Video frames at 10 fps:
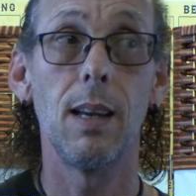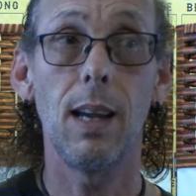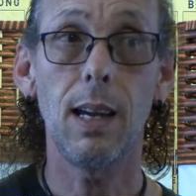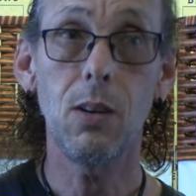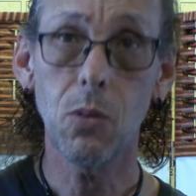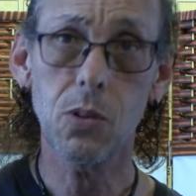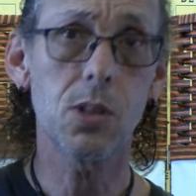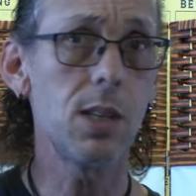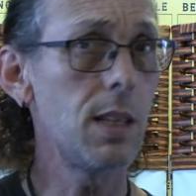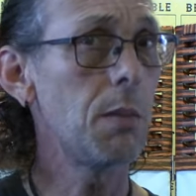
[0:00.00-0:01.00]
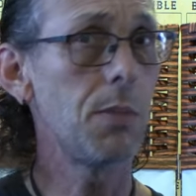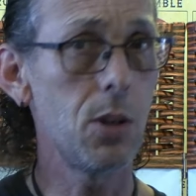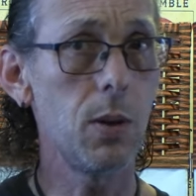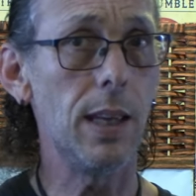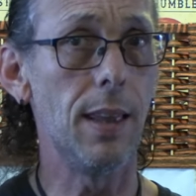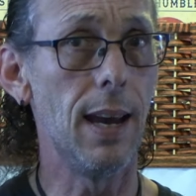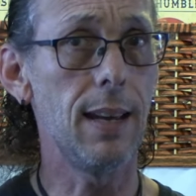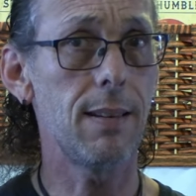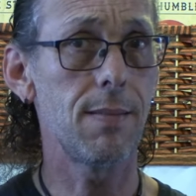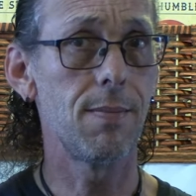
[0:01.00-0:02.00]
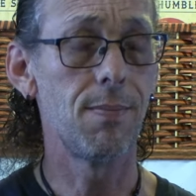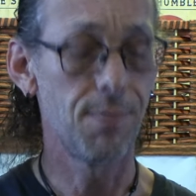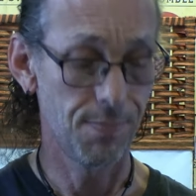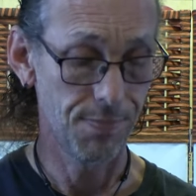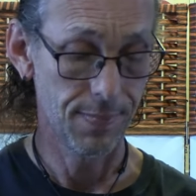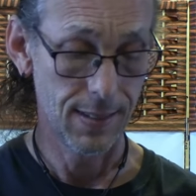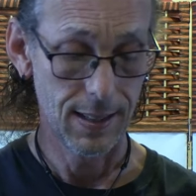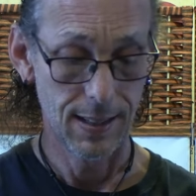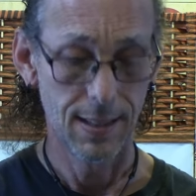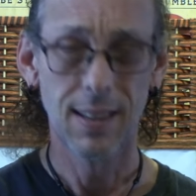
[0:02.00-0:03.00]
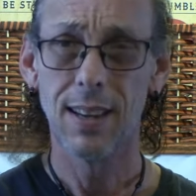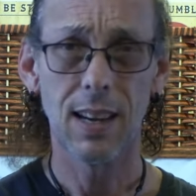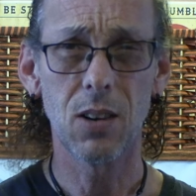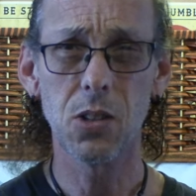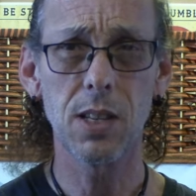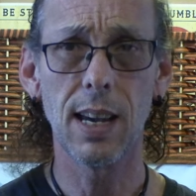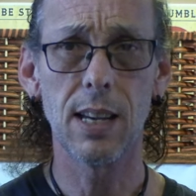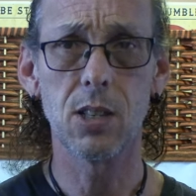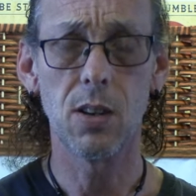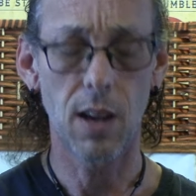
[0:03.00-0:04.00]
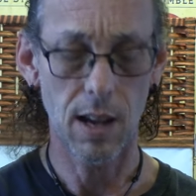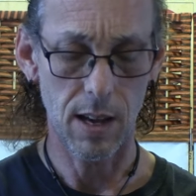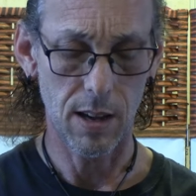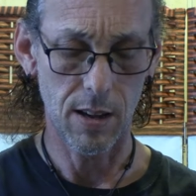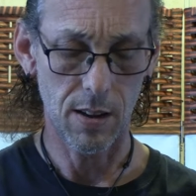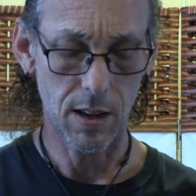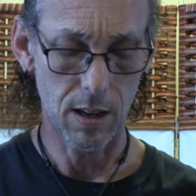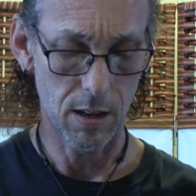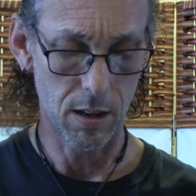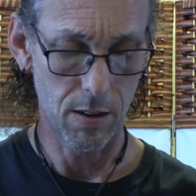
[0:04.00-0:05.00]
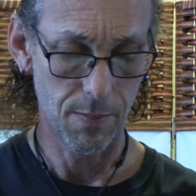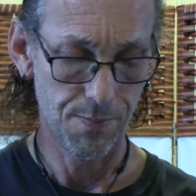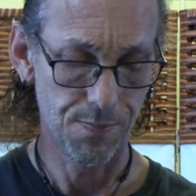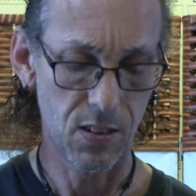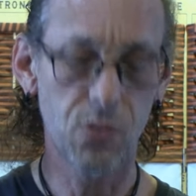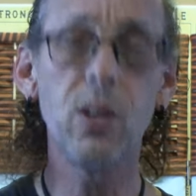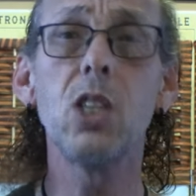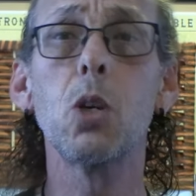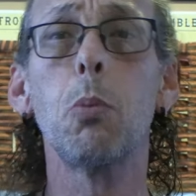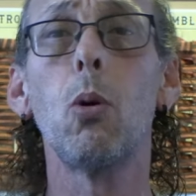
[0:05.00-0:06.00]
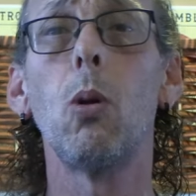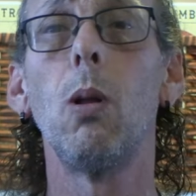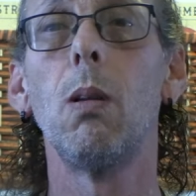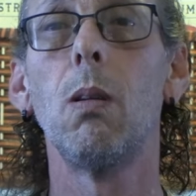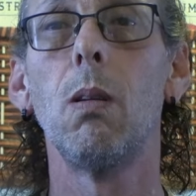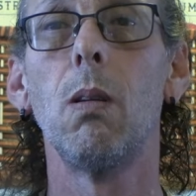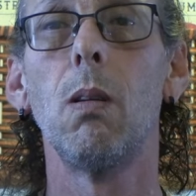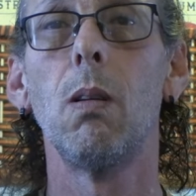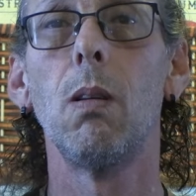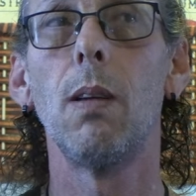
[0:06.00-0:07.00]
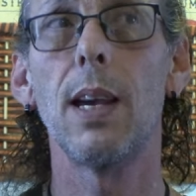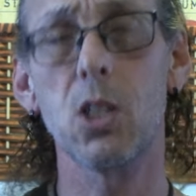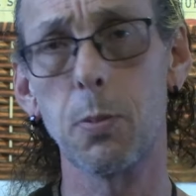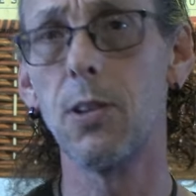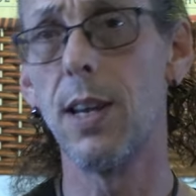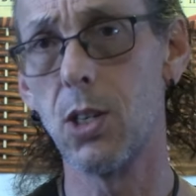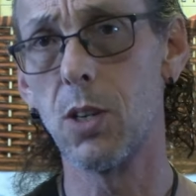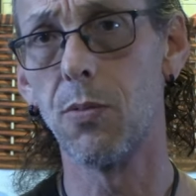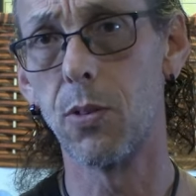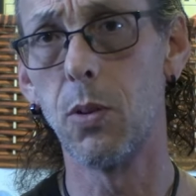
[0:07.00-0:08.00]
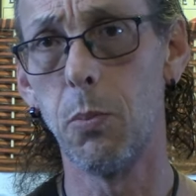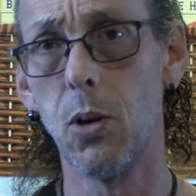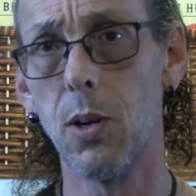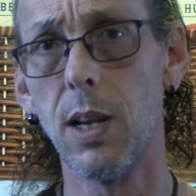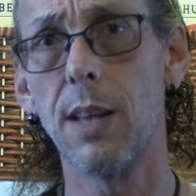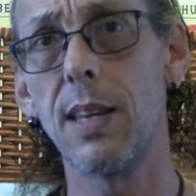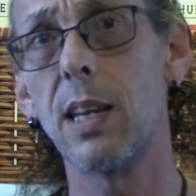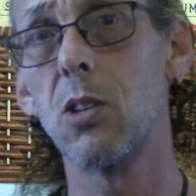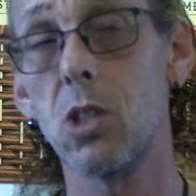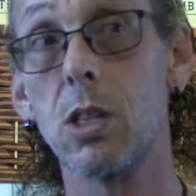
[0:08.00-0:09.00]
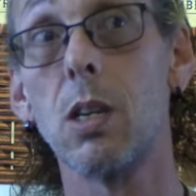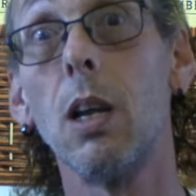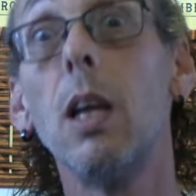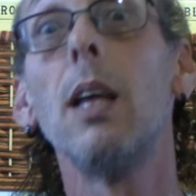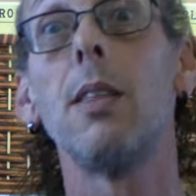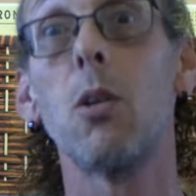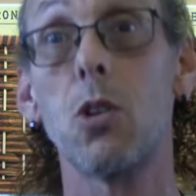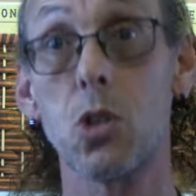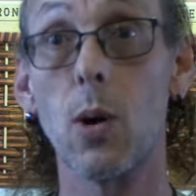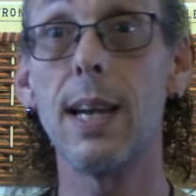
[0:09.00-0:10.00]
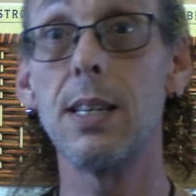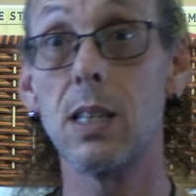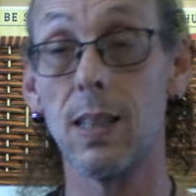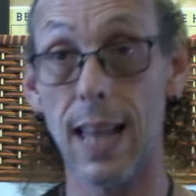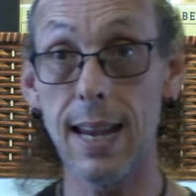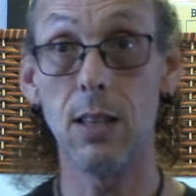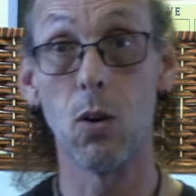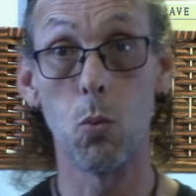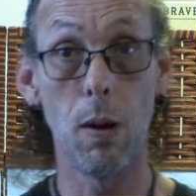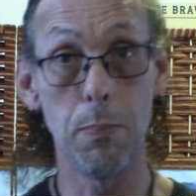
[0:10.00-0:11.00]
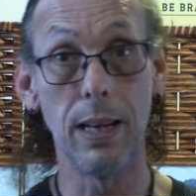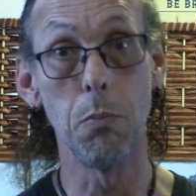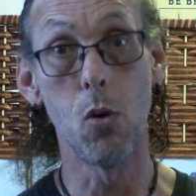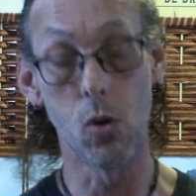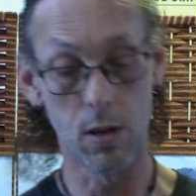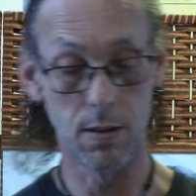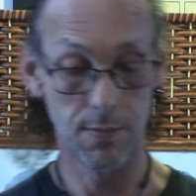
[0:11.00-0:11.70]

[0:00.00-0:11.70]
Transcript: I don't see them doing that. I don't see as a, a, a feasible explanation for the bohi think it's just they were trying to lighten their weapon more.